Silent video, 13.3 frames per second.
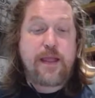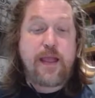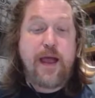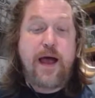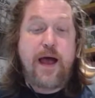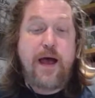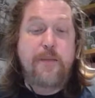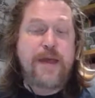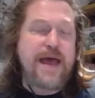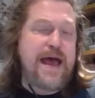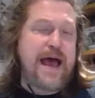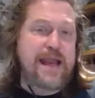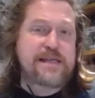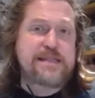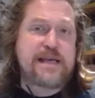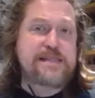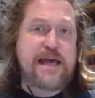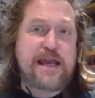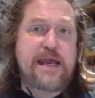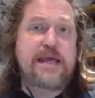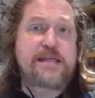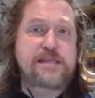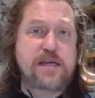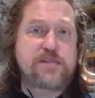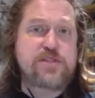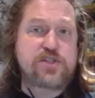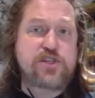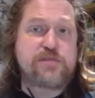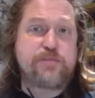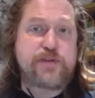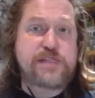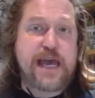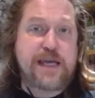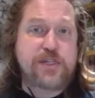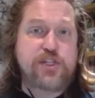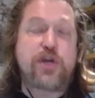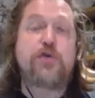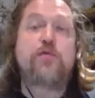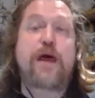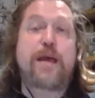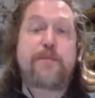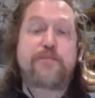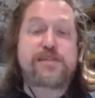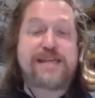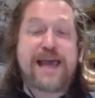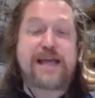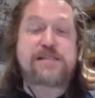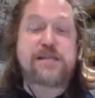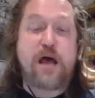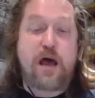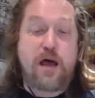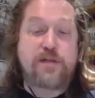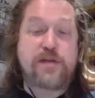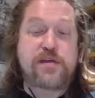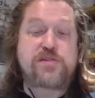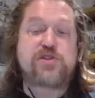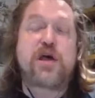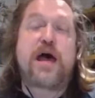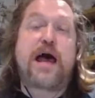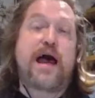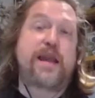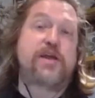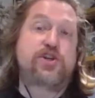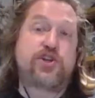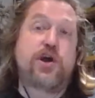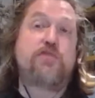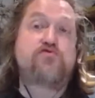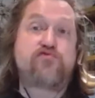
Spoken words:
And as I said, it doesn't just protect you, it protects others, and it shows